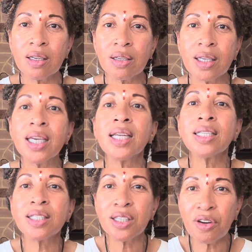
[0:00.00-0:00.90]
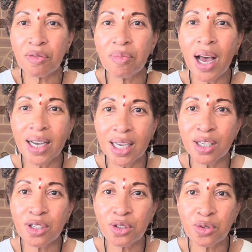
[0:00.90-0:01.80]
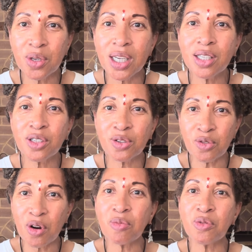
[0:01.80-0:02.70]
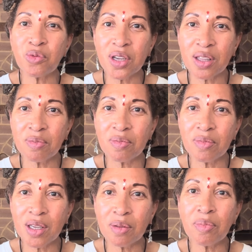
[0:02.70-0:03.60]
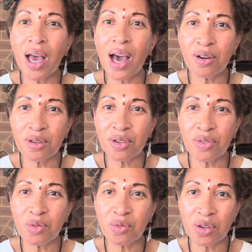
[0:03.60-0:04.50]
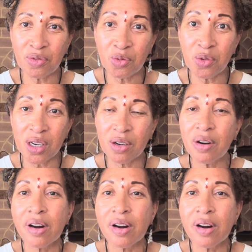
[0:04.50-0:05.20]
get itself back into its normal rhythm and pattern, if you will.